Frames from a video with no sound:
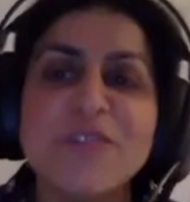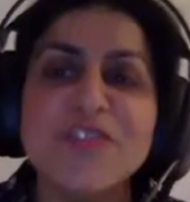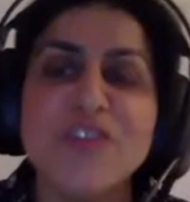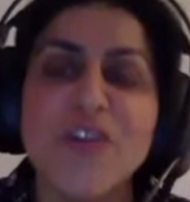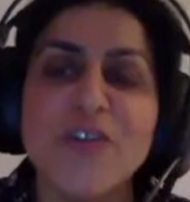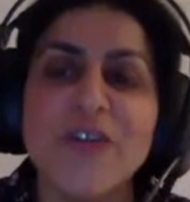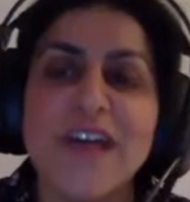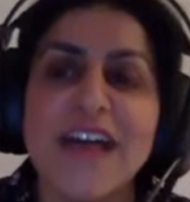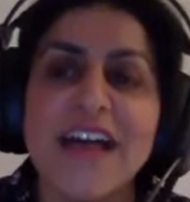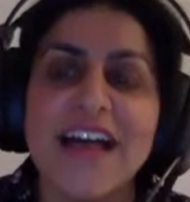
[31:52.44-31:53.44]
so
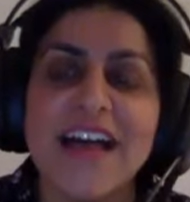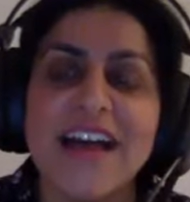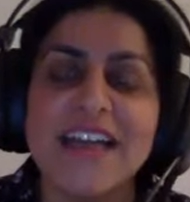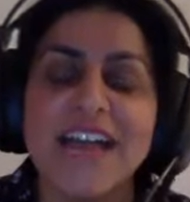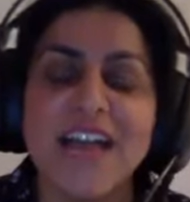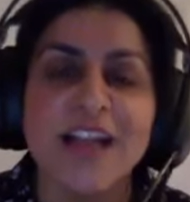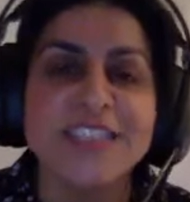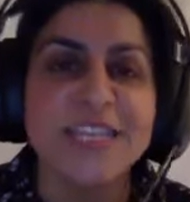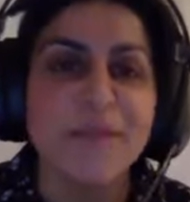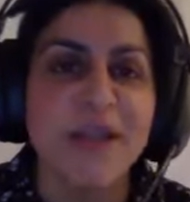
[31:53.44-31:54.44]
uh, I, I,
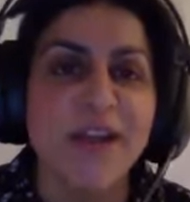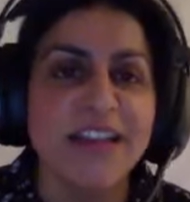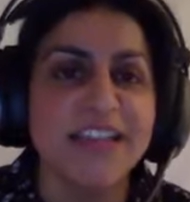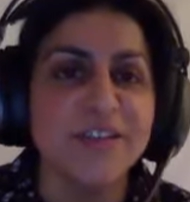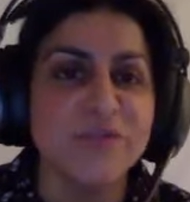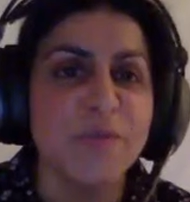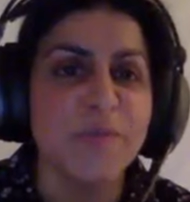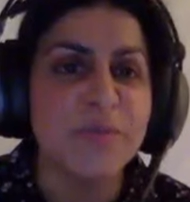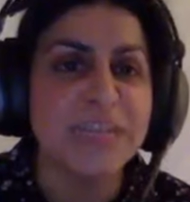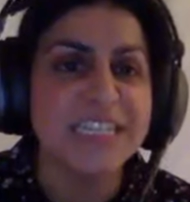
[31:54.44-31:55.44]
said a bit earlier,
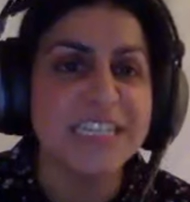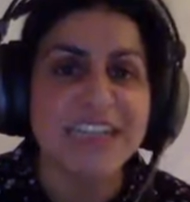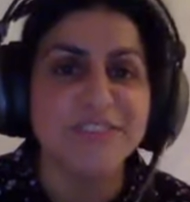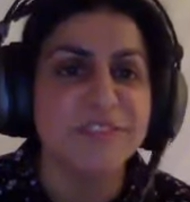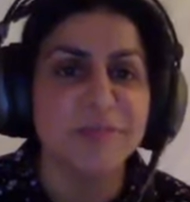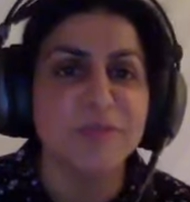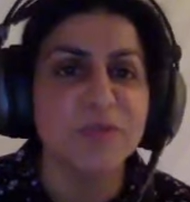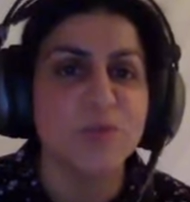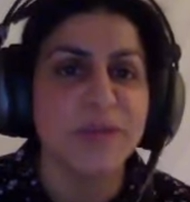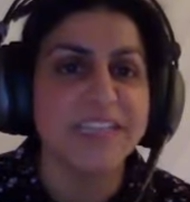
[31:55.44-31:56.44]
political activism
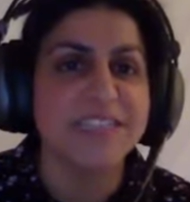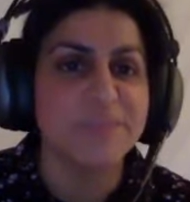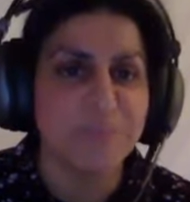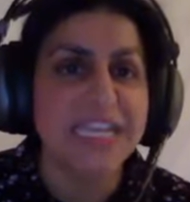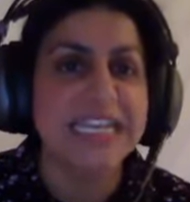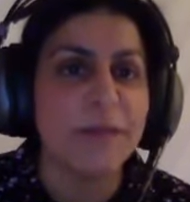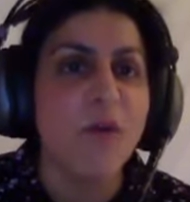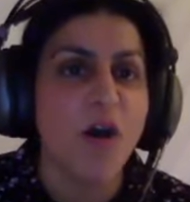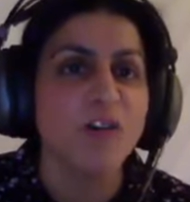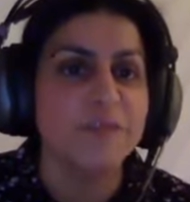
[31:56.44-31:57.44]
has always been a
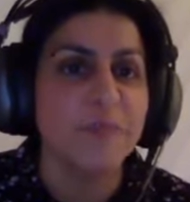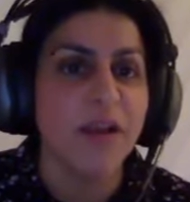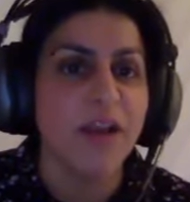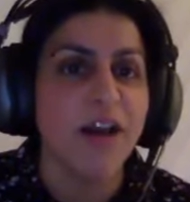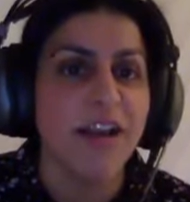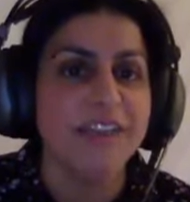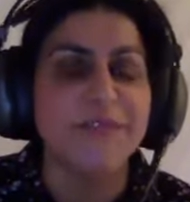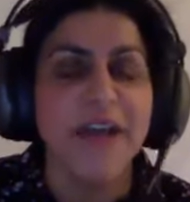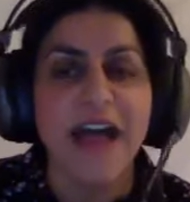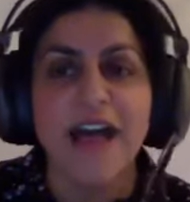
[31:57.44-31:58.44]
part of my
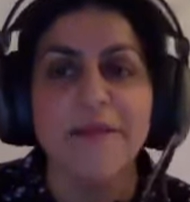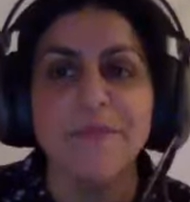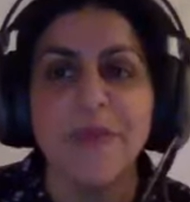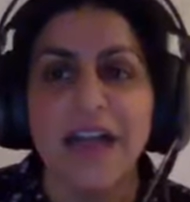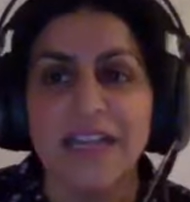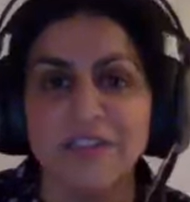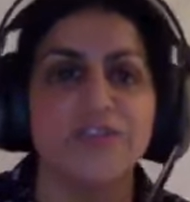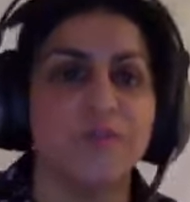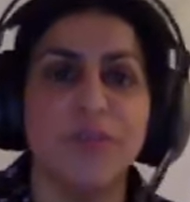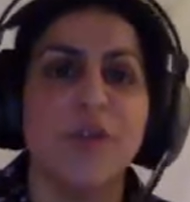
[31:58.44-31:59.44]
life. Um,
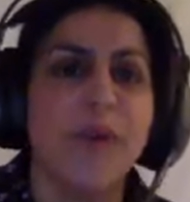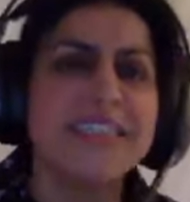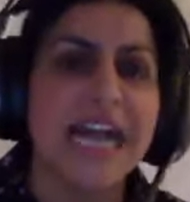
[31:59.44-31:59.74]
as, you know, my